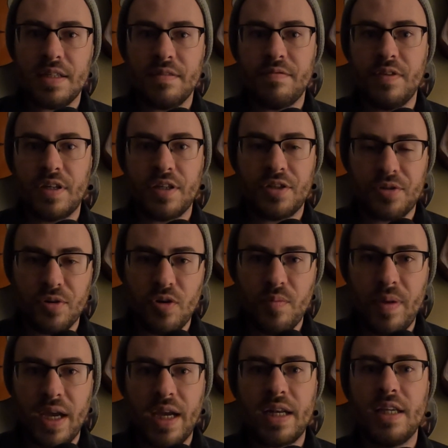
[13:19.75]
of the control
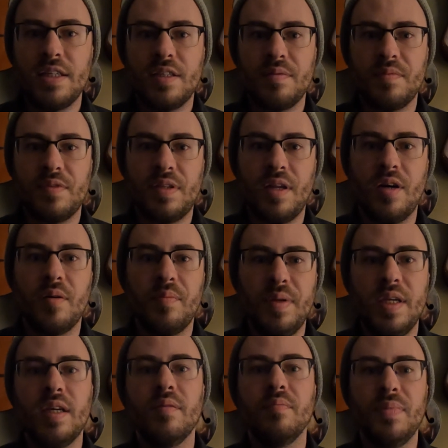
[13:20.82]
mechanisms that are
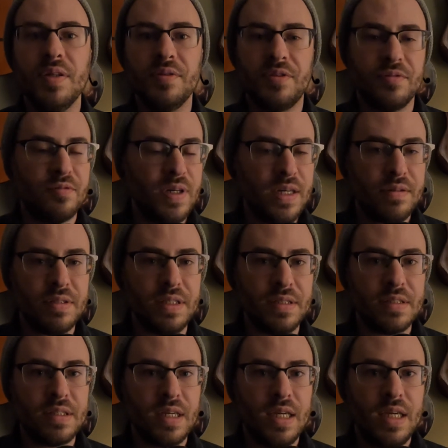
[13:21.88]
being built around
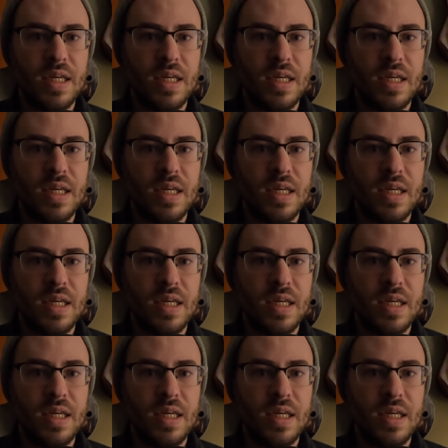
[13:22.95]
us,